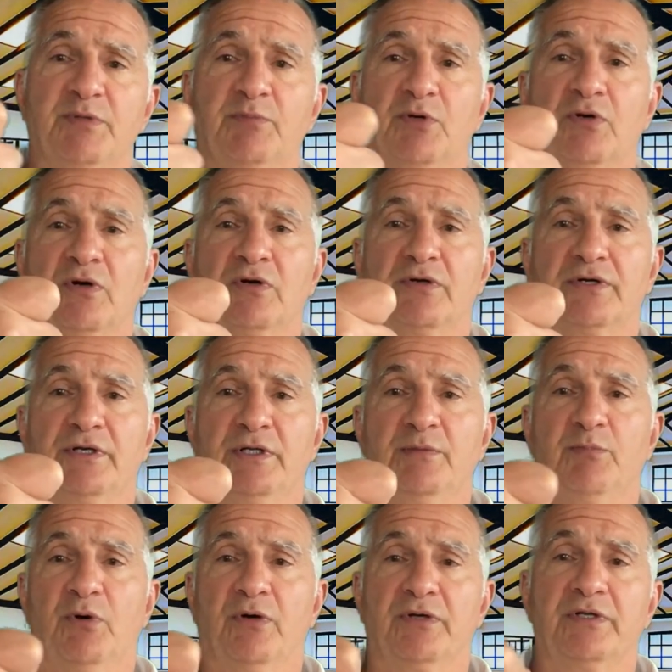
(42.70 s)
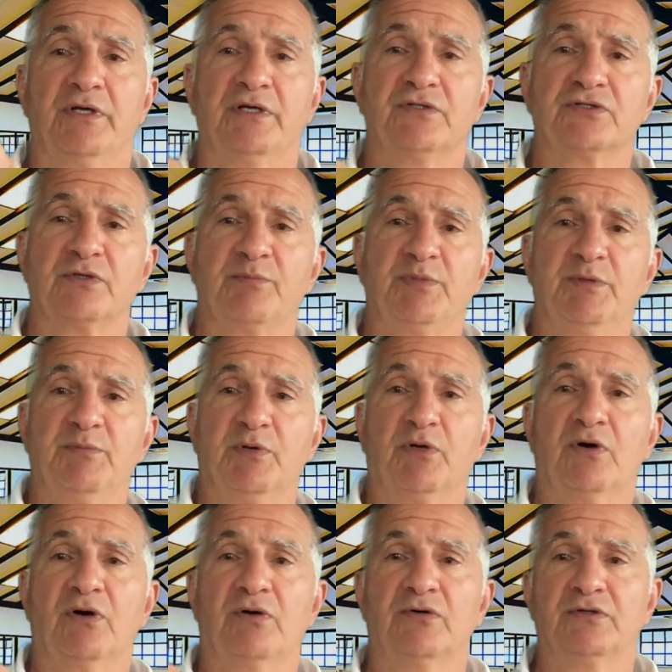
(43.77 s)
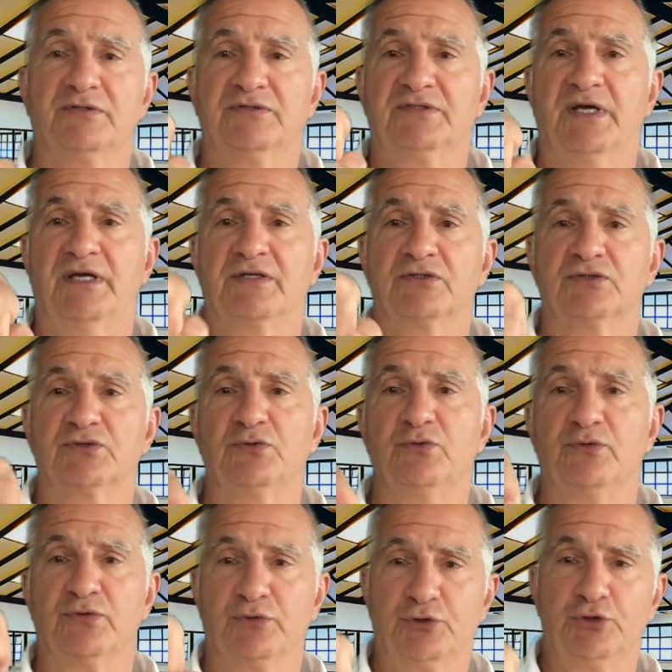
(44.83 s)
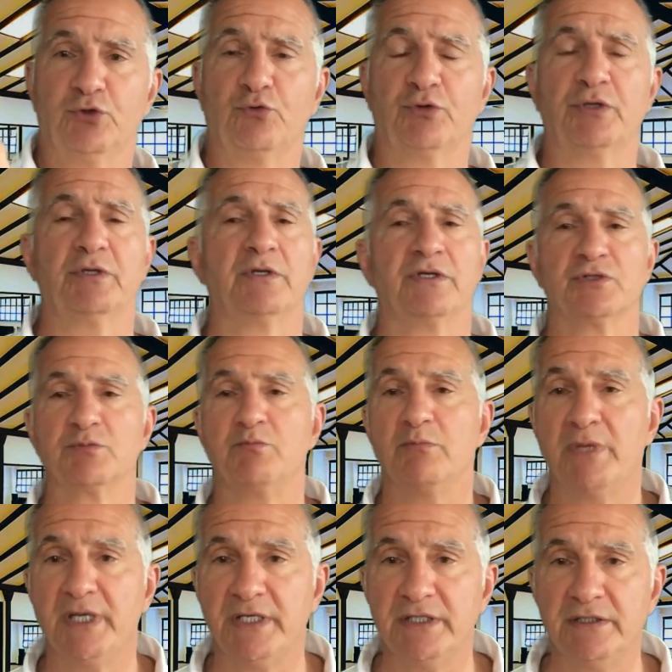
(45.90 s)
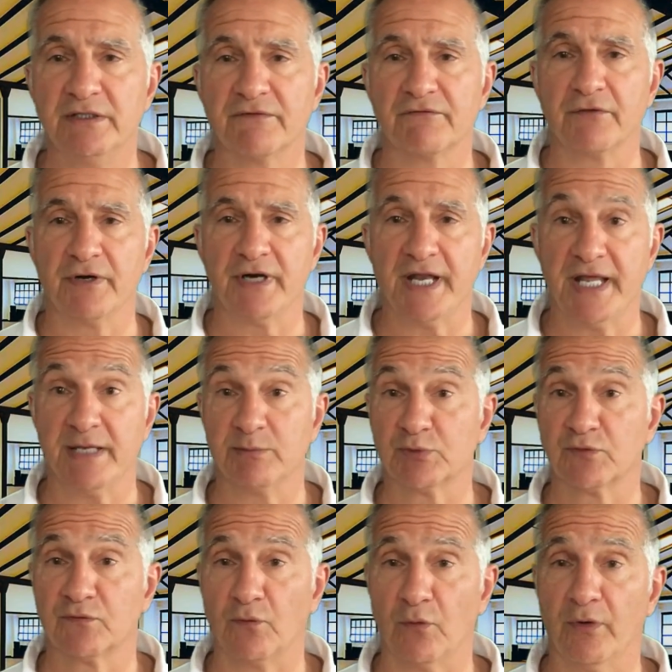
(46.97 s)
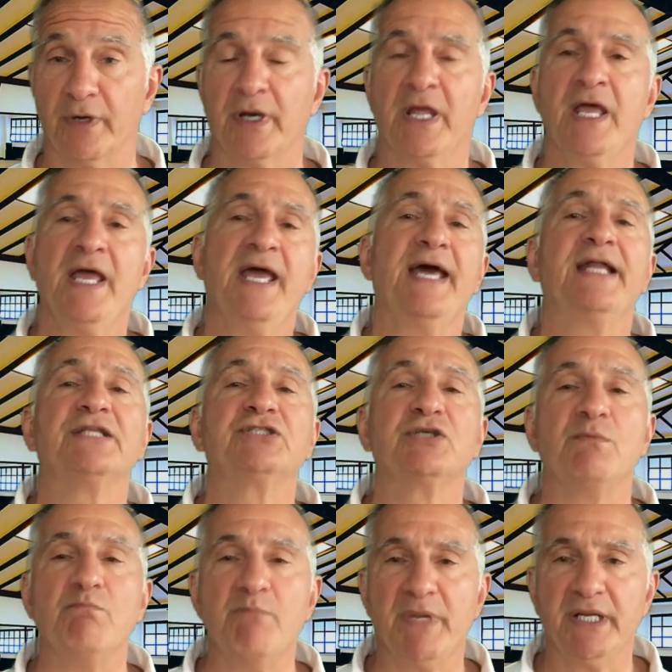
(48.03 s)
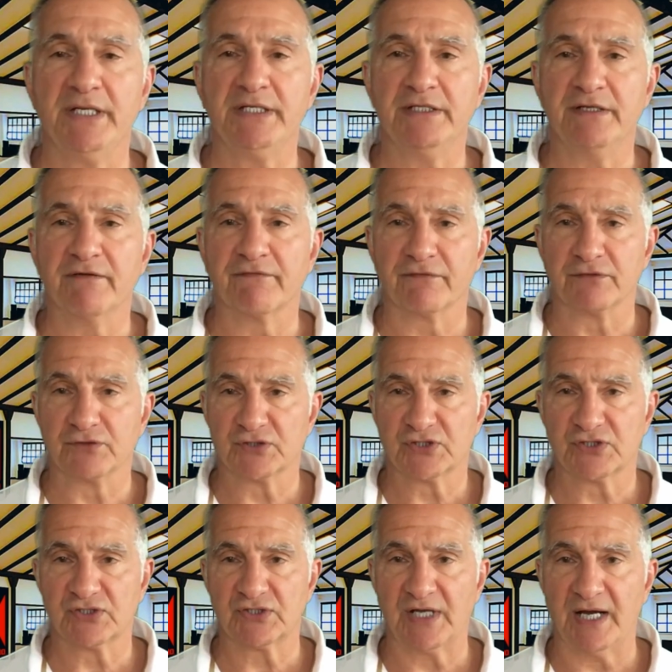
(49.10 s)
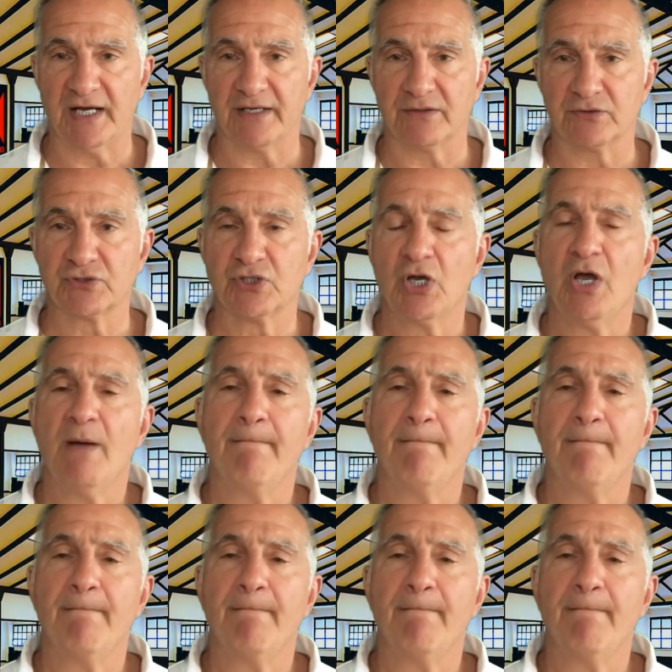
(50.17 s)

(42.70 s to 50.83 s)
people call it an Ippon ken, some people call it tiger's tooth or Shoken. There's many different names for it, and it's in many different styles.